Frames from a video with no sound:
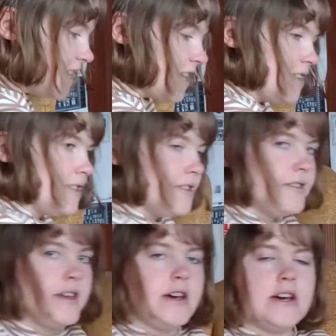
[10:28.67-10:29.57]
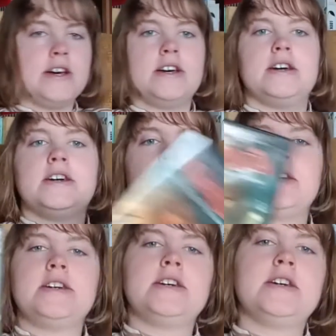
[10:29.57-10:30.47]
in the
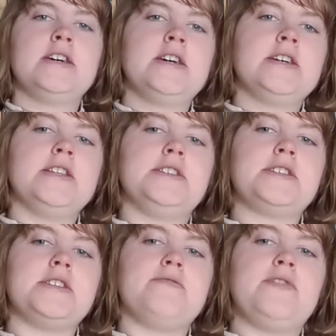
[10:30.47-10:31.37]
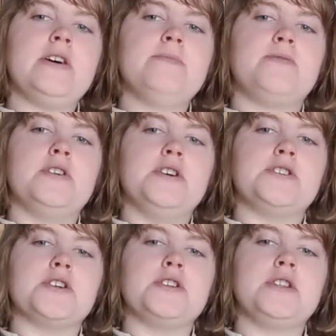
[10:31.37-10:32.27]
Disney film
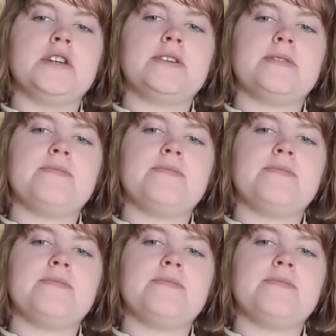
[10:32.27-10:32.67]
version,